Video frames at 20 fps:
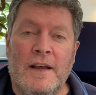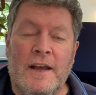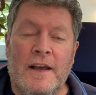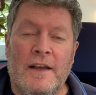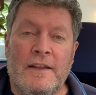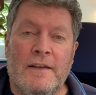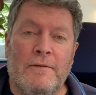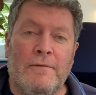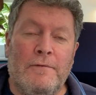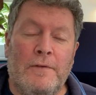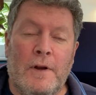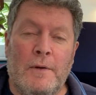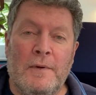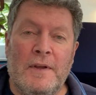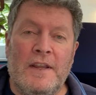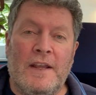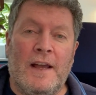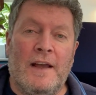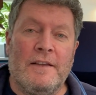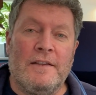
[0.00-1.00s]
and then
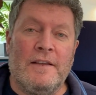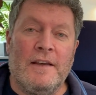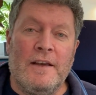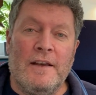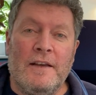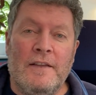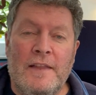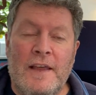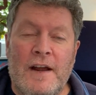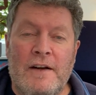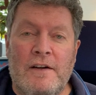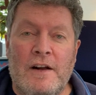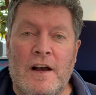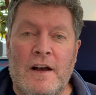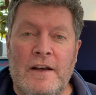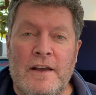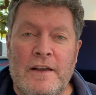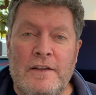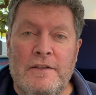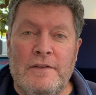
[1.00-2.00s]
following that there
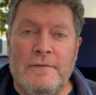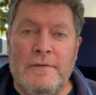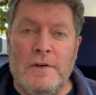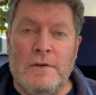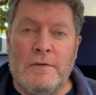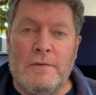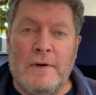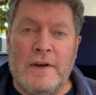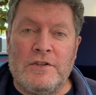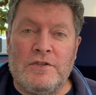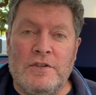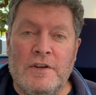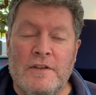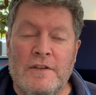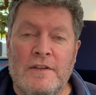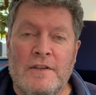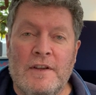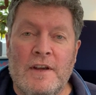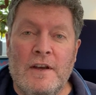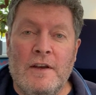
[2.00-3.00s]
are interview
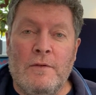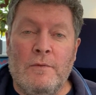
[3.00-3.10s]
questions